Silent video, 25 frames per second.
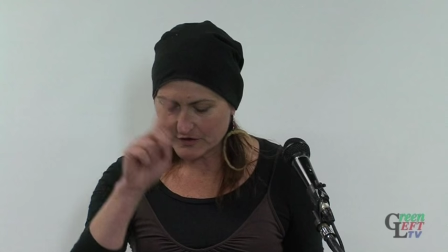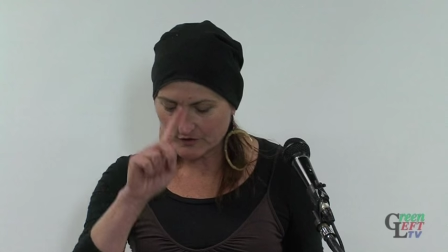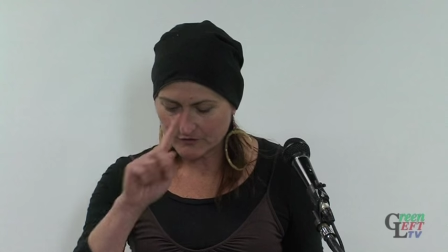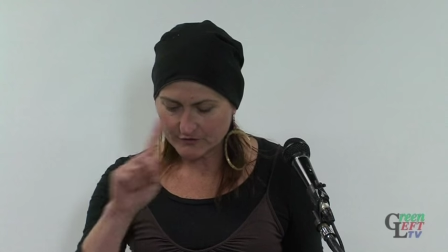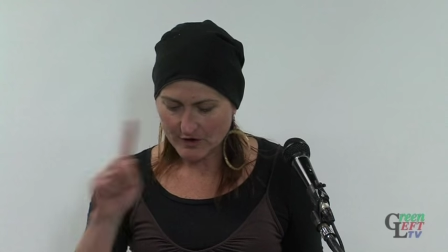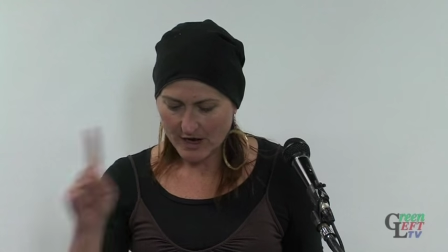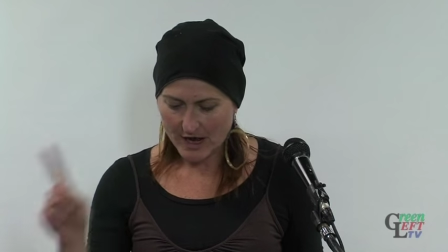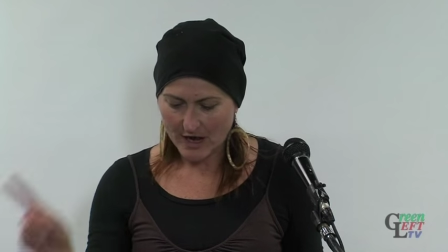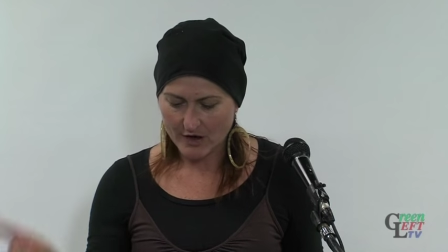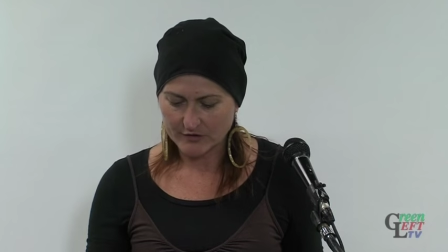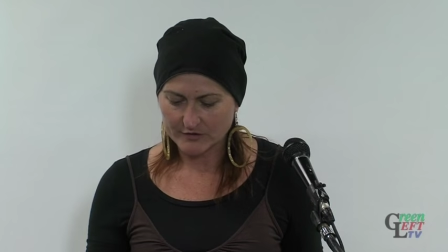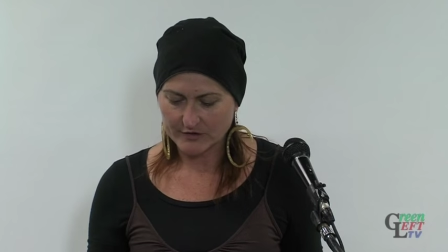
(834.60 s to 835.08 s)

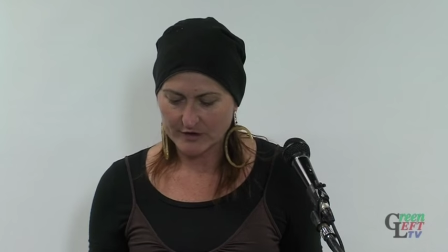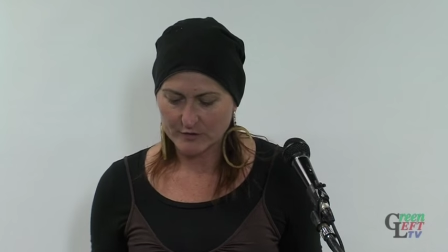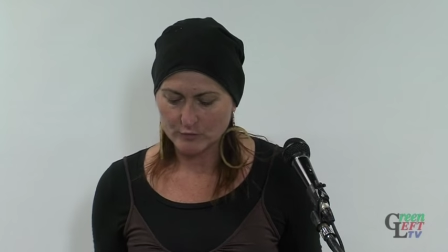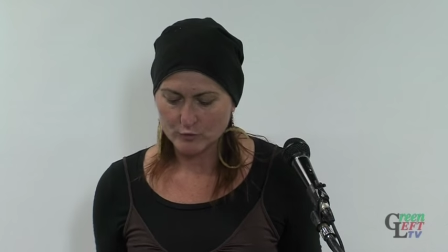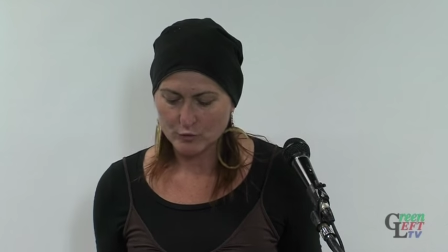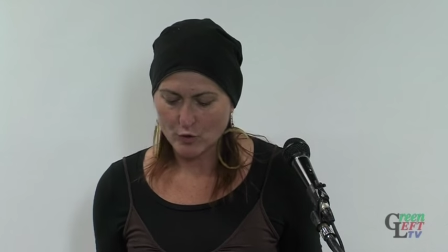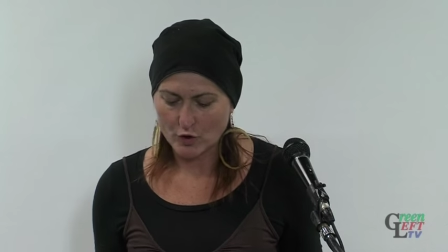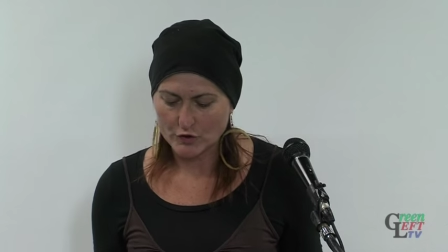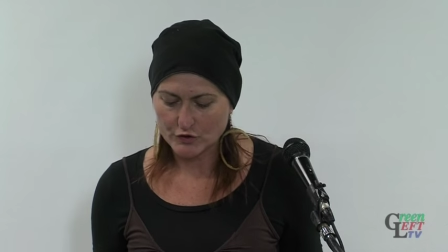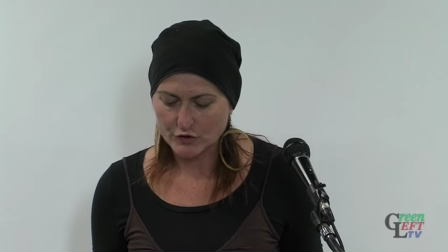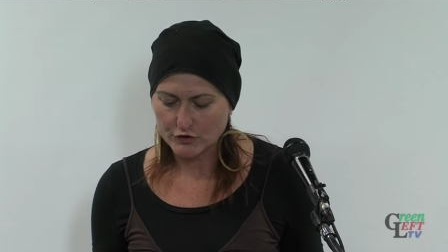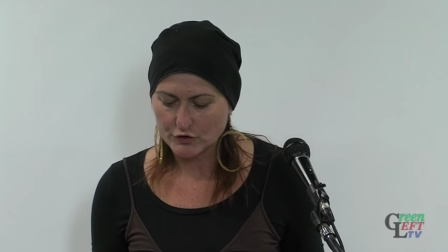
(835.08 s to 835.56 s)
around and
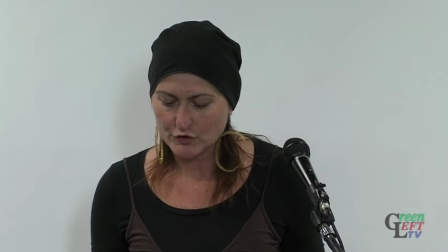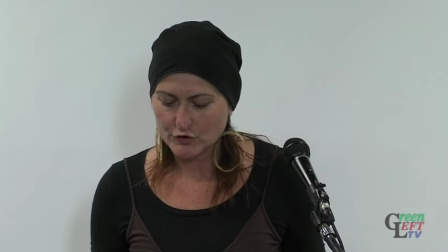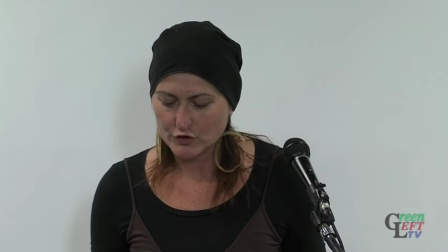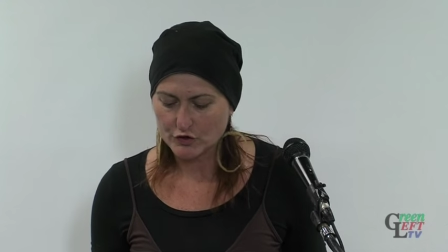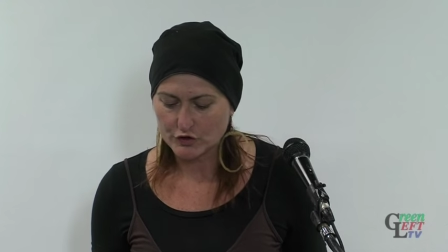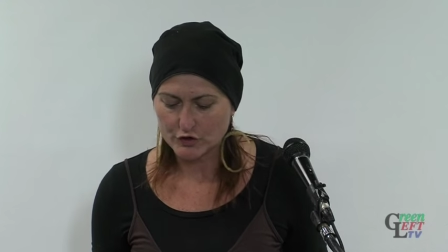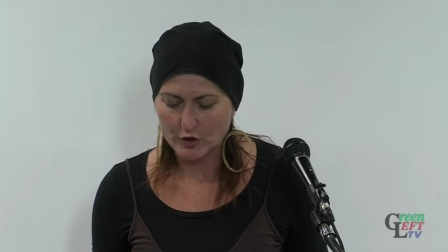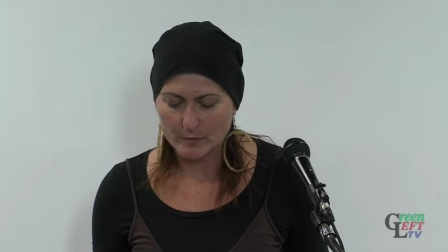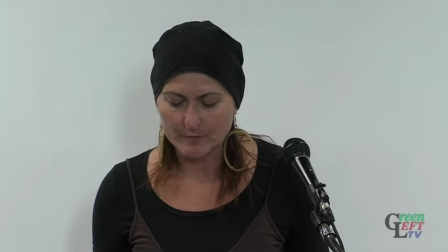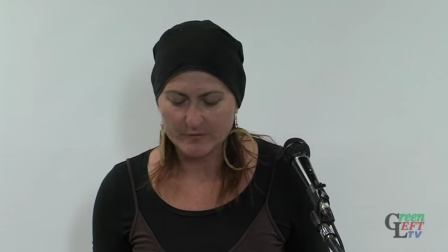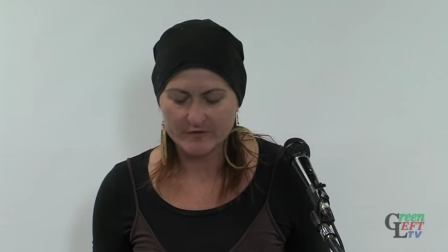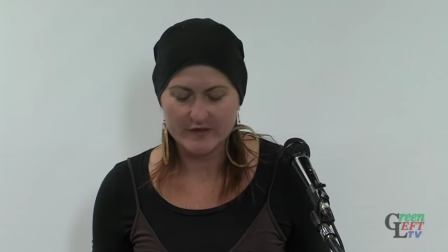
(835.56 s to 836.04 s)
wants to
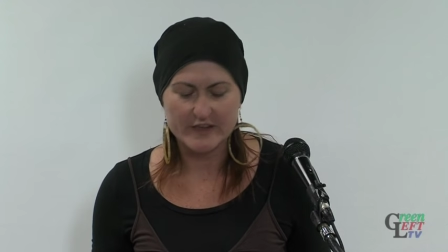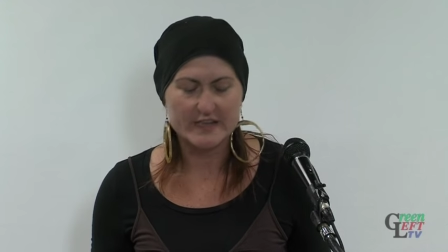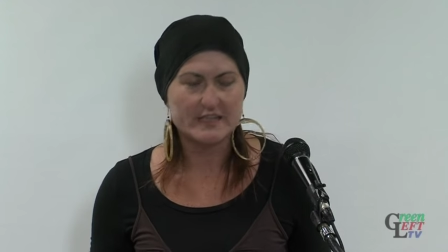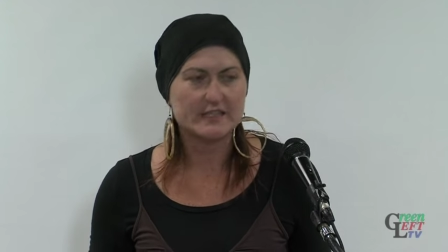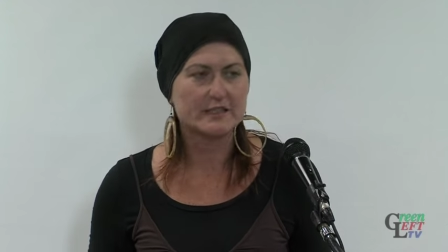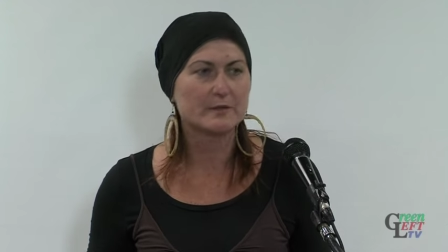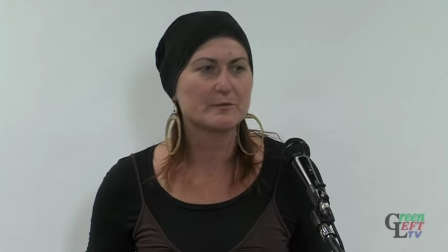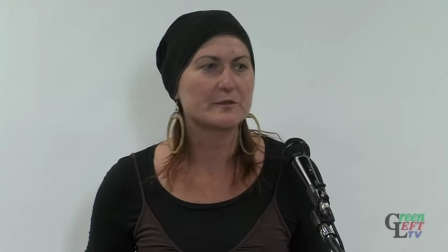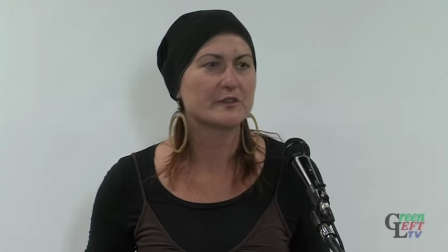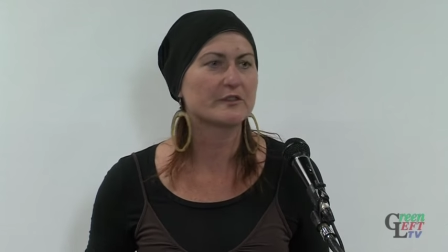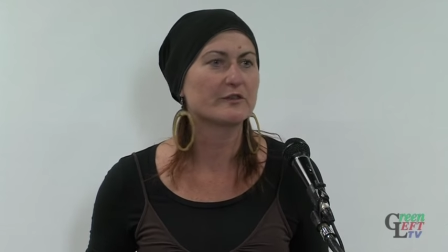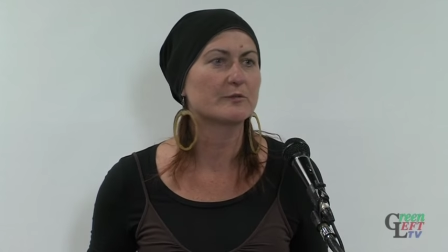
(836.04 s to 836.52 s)
stop
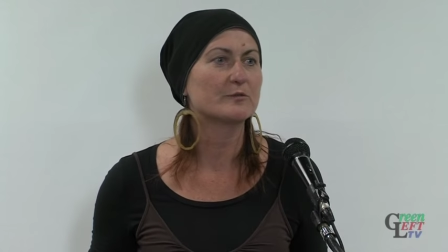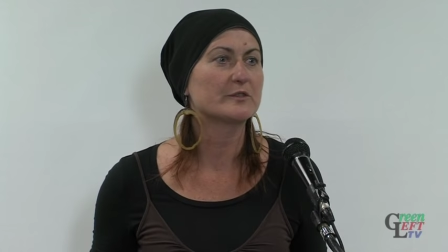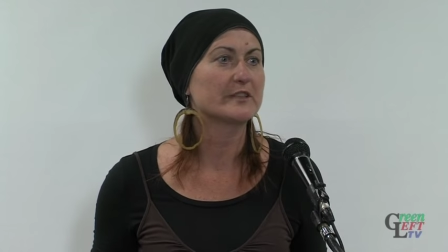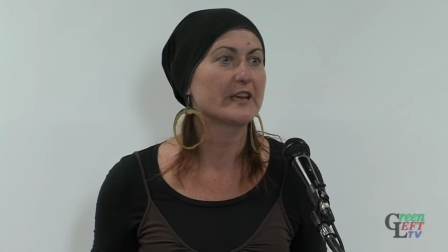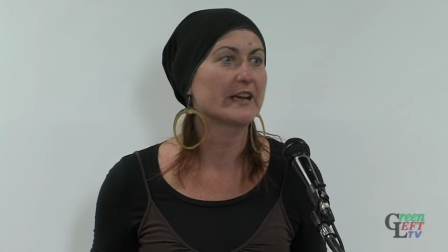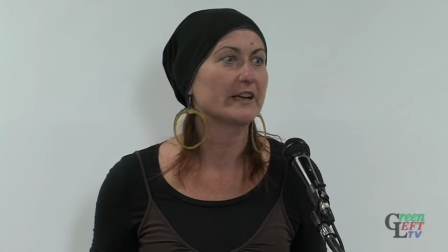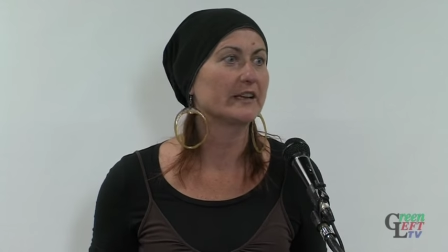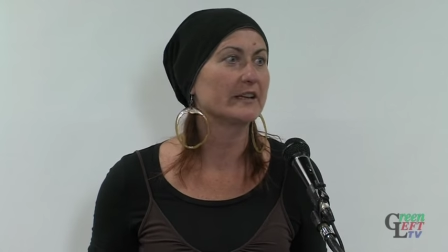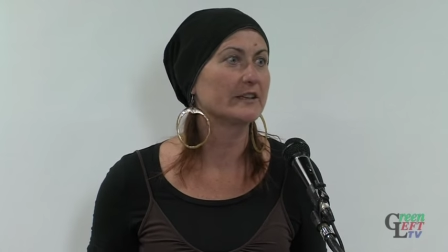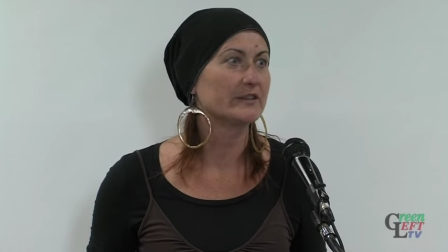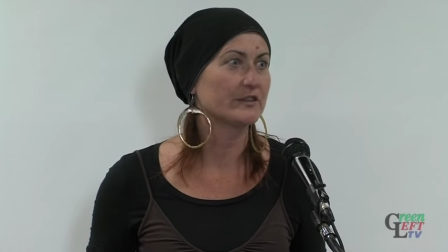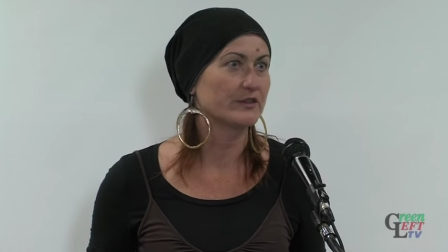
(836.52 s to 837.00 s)
victims from
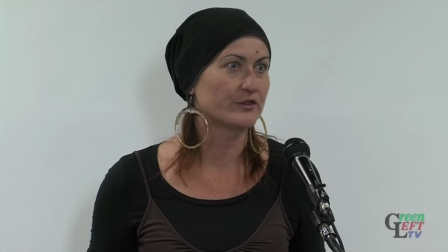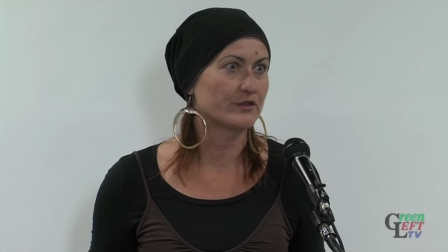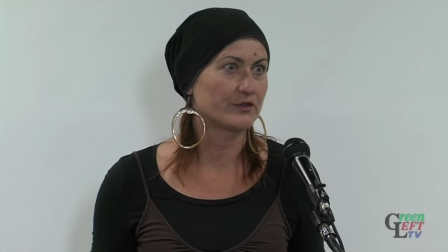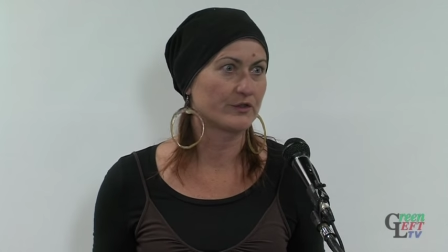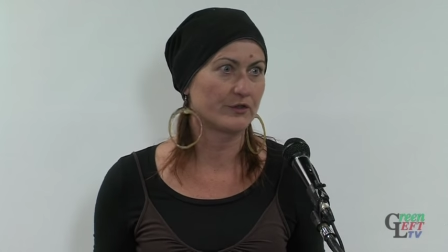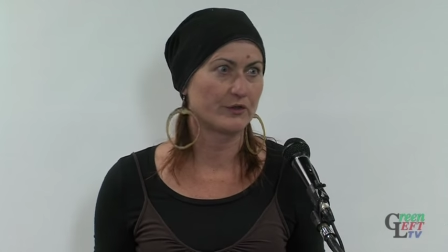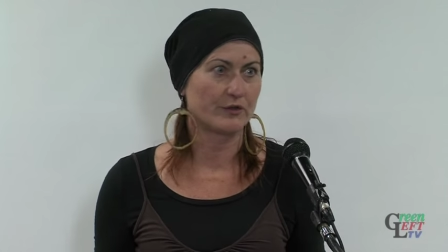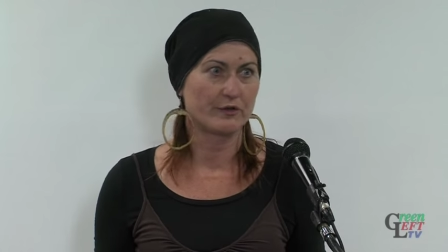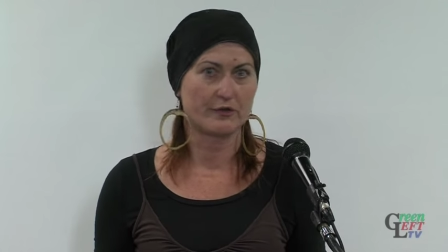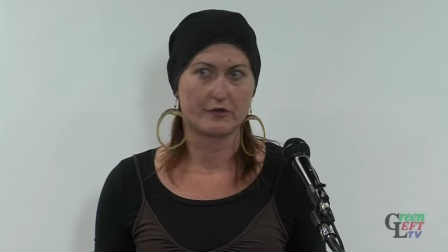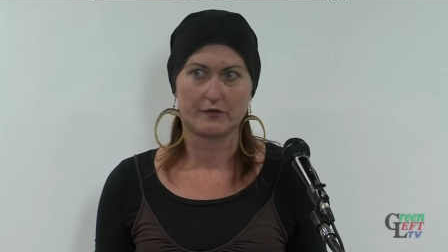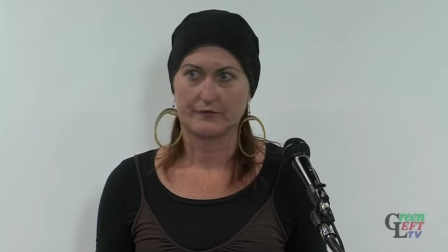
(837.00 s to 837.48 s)
telling the
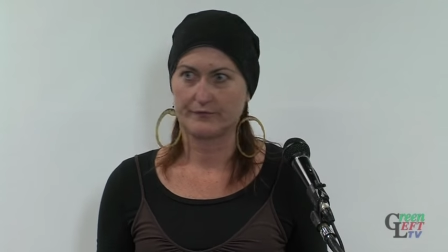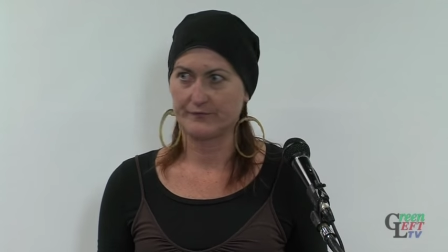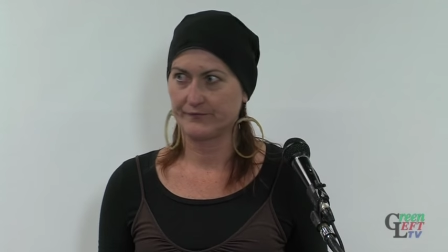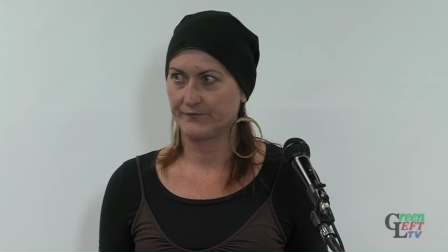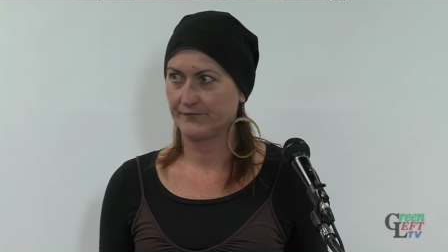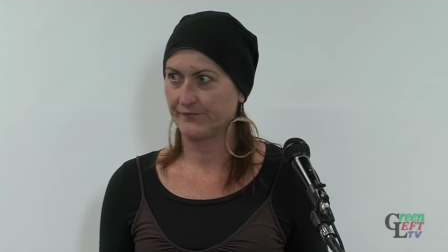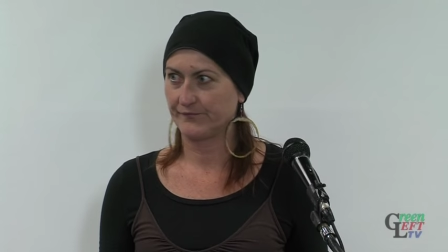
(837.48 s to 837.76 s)
truth.